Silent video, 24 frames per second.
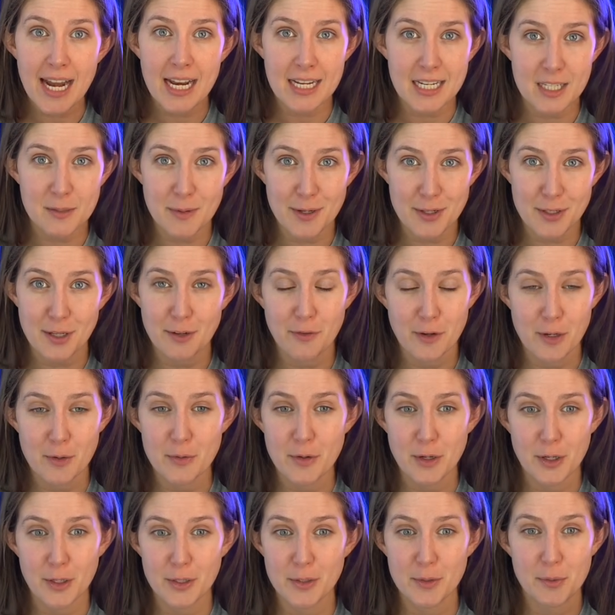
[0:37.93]
And especially for you
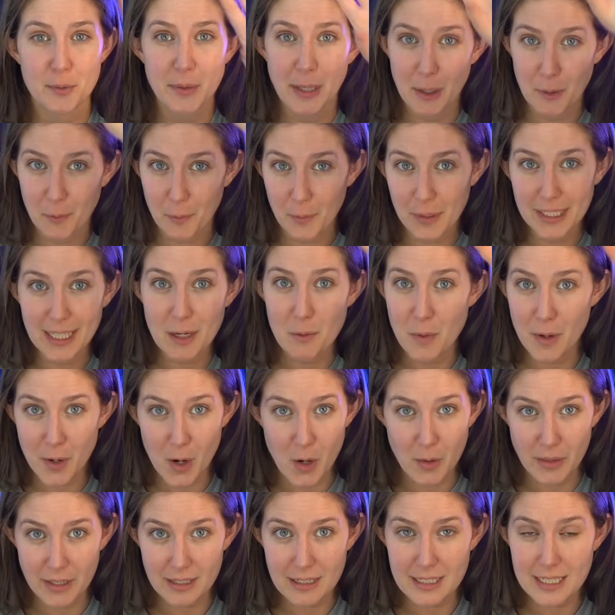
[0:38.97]
nerds who like really want
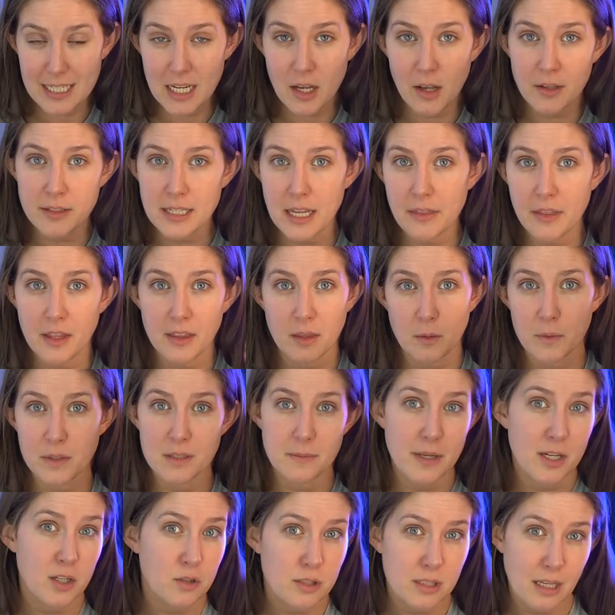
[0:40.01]
all the details, I think there were
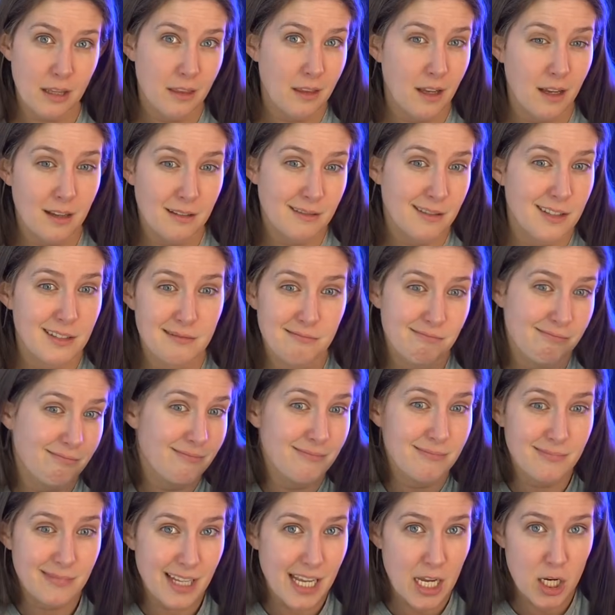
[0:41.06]
some interesting things
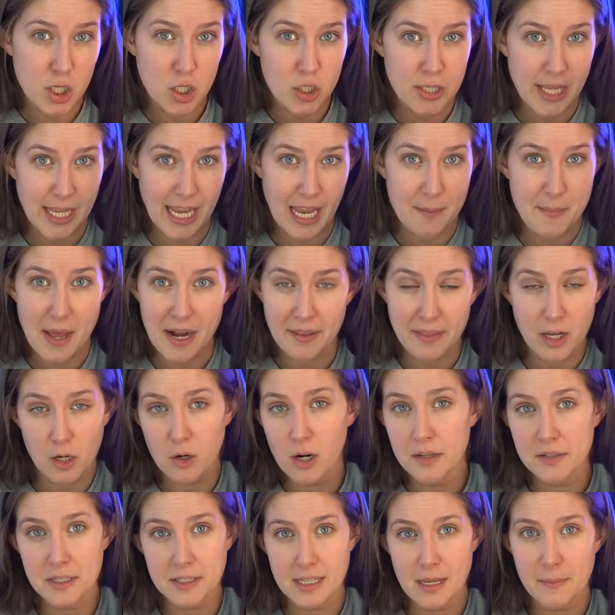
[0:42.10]
that came out of that
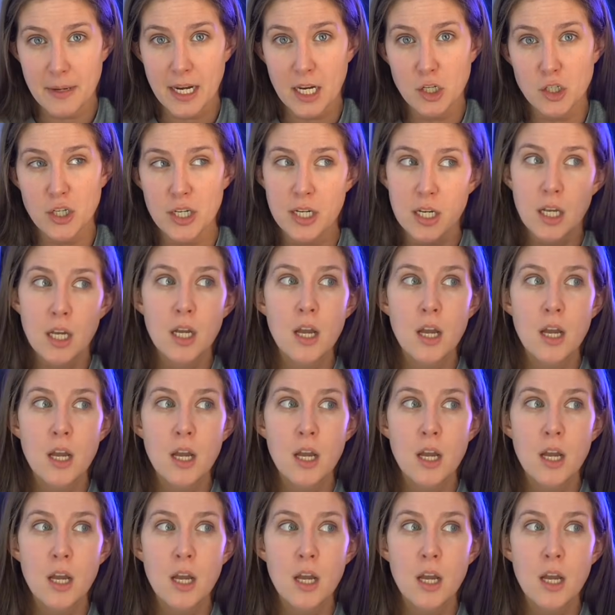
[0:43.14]
cross-examination.